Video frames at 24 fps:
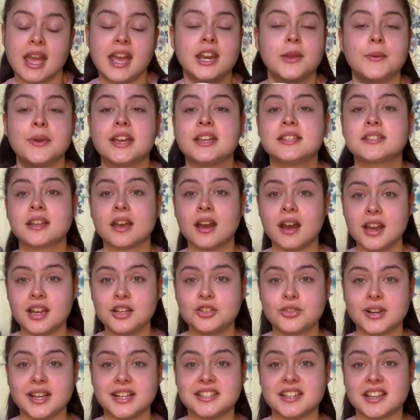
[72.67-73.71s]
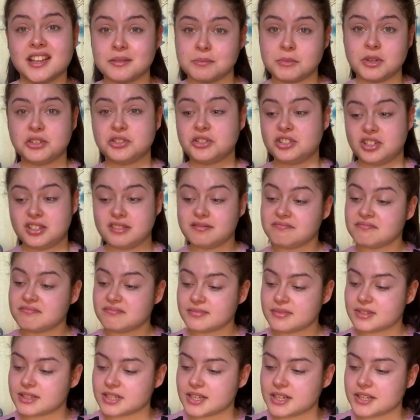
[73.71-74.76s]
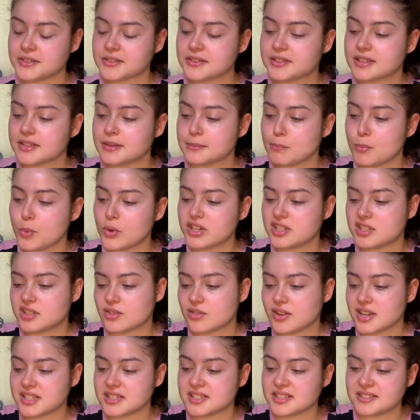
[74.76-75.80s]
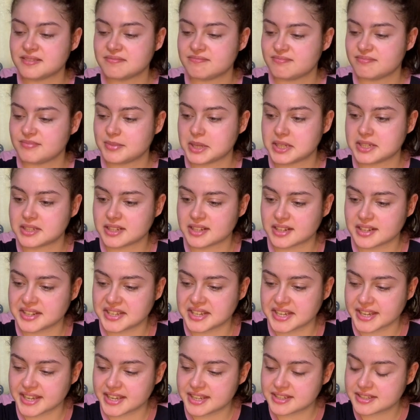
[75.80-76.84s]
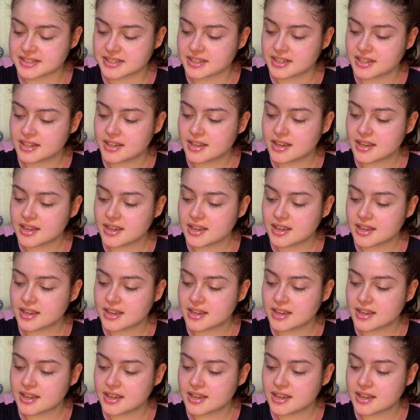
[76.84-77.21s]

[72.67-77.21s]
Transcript: Anyway, it's a hydrating emulsion, so moisturiser basically, I guess.